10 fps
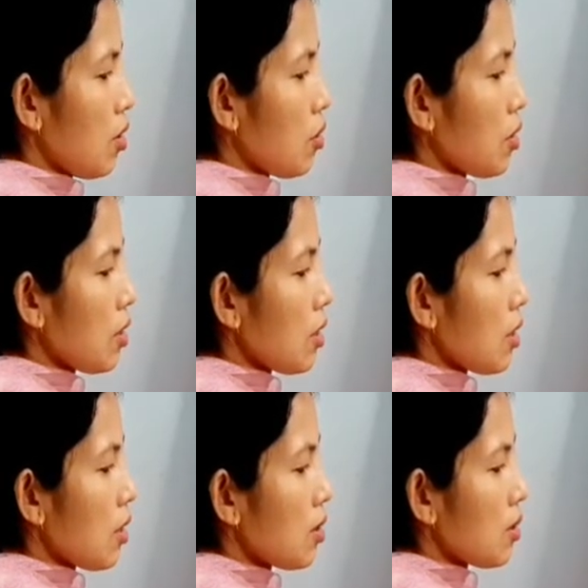okay?
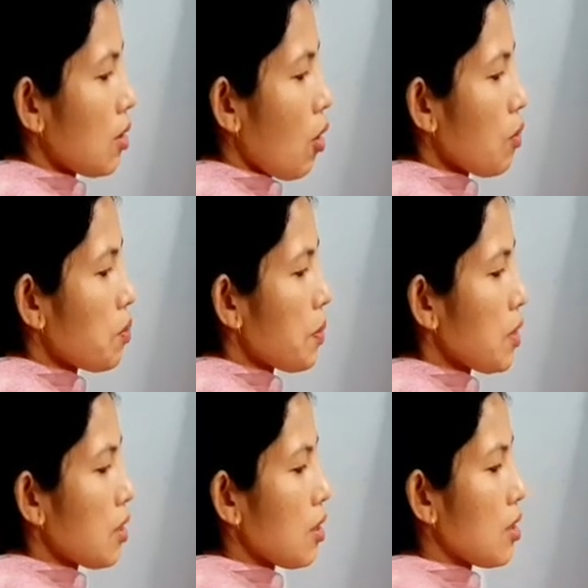
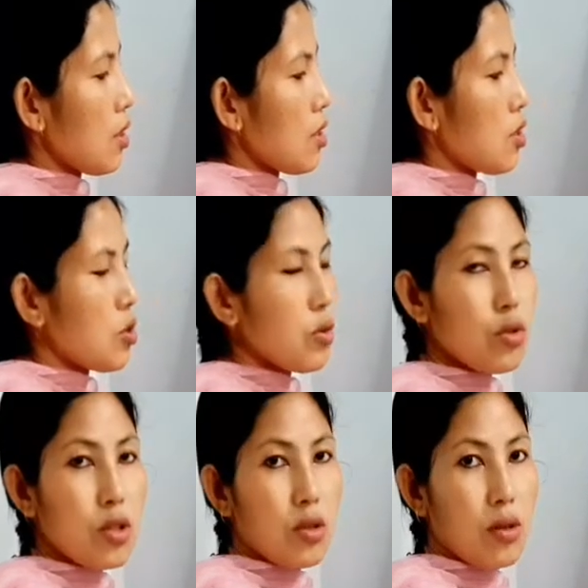Offspring is
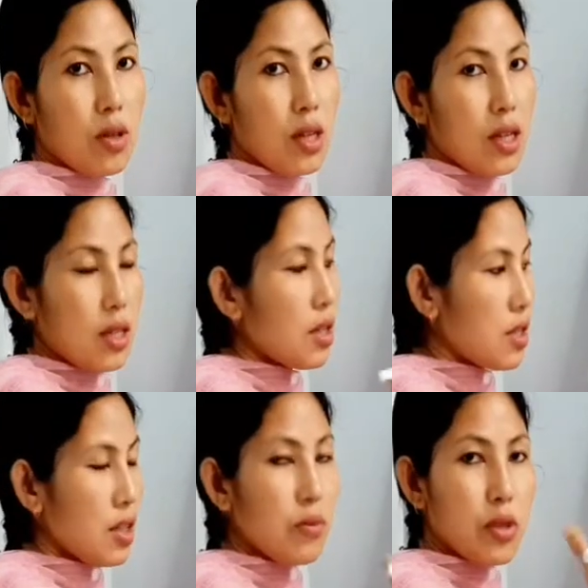used, the
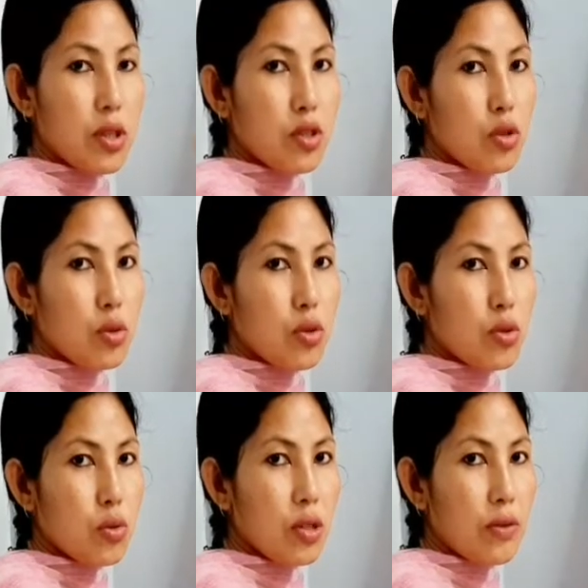term which is used
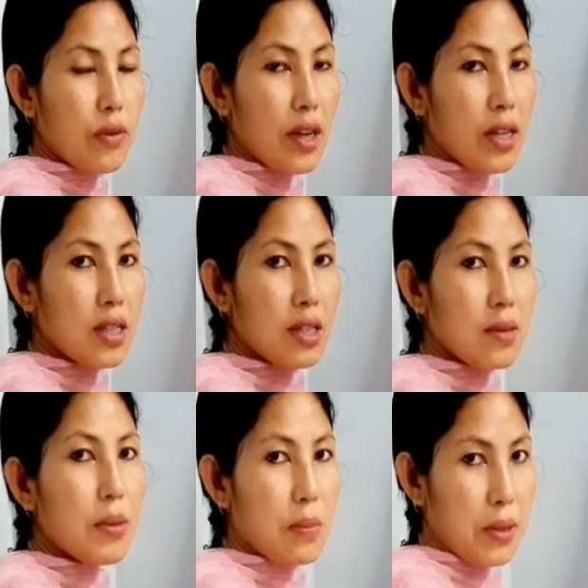to define the
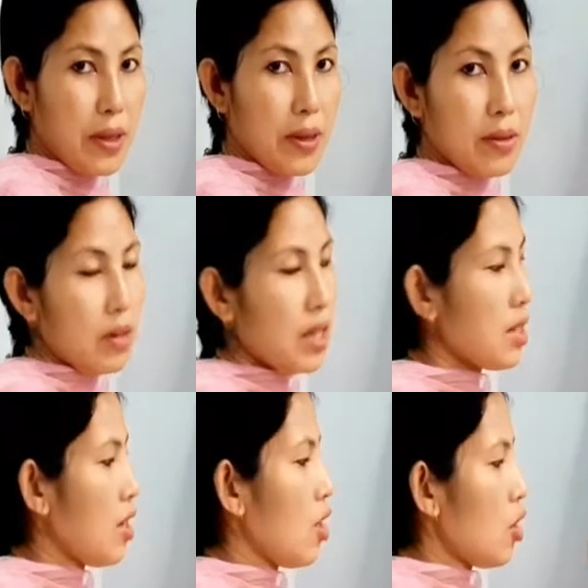baby, right?
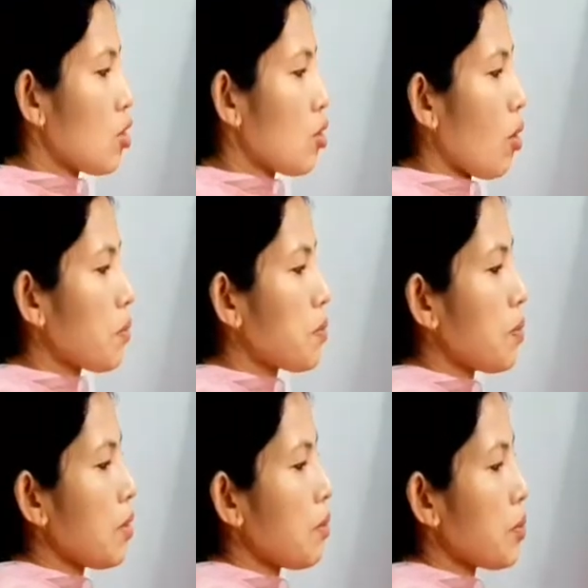So
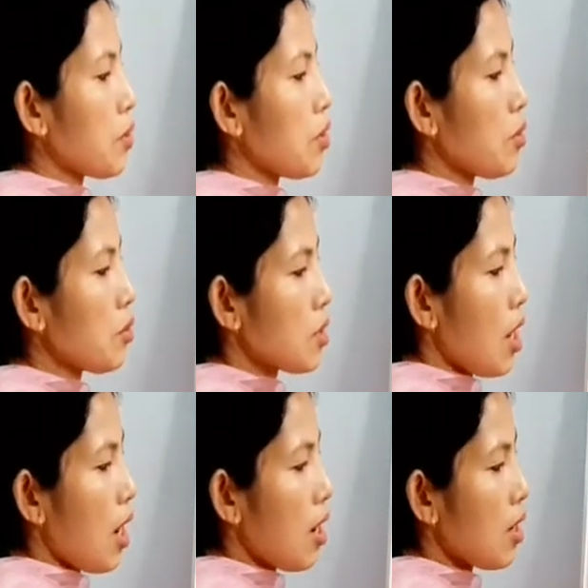offspring produced
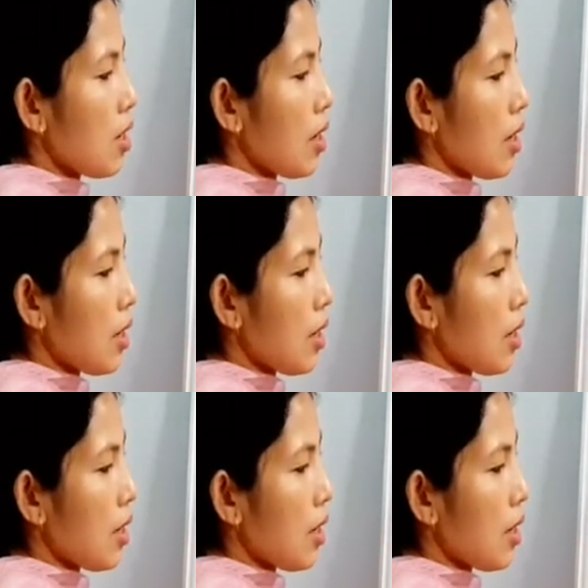are